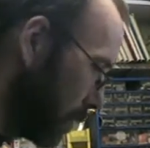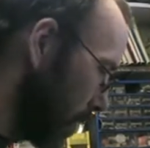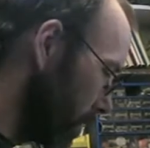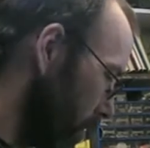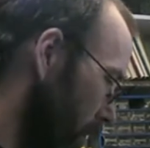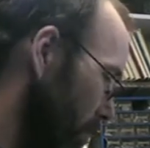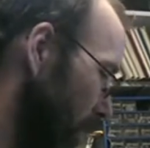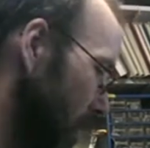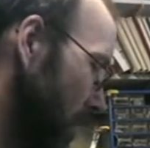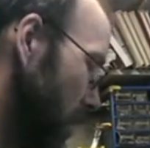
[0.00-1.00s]
That's a
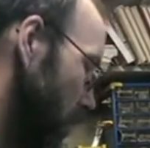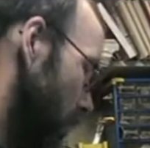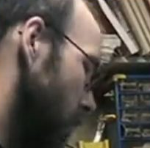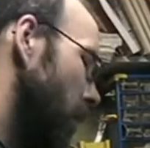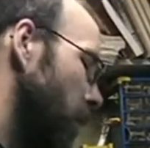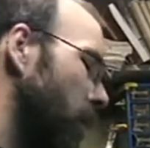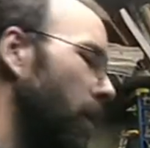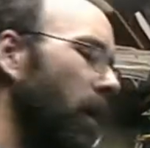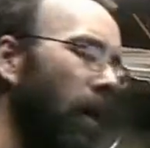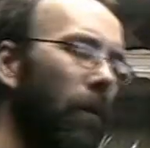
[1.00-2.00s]
good piece too.
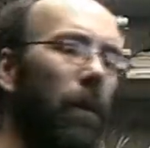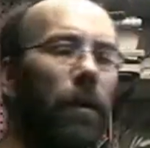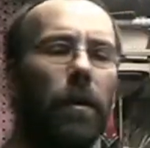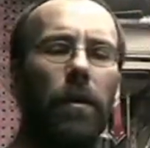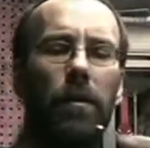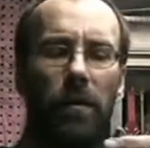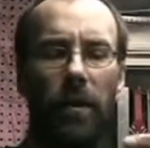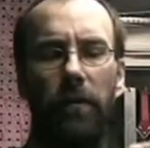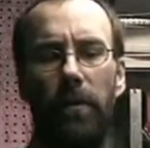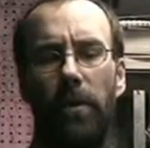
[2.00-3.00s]
I want to
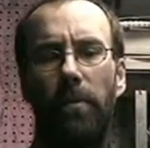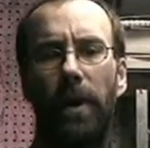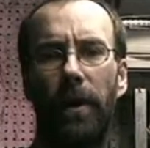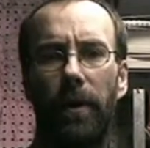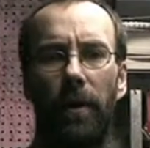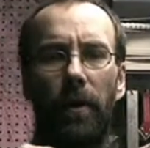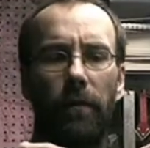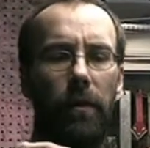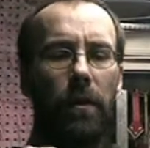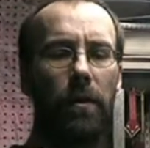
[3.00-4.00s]
salvage the bearing
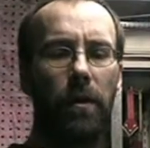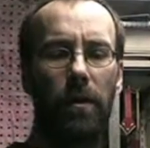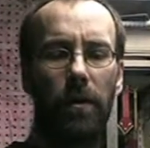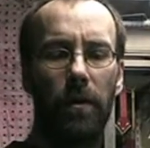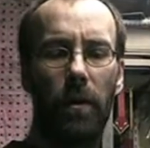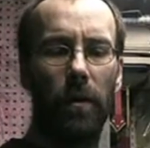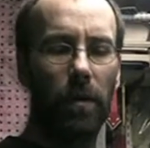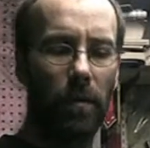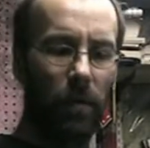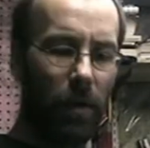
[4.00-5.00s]
off this here,
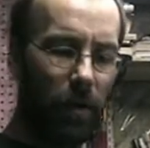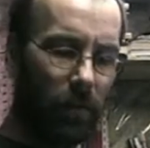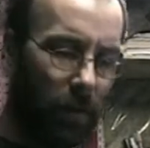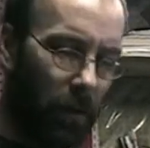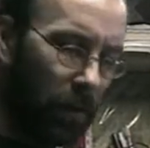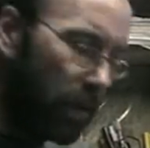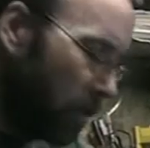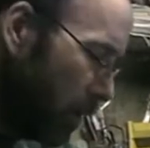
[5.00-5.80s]
so I'm going to have to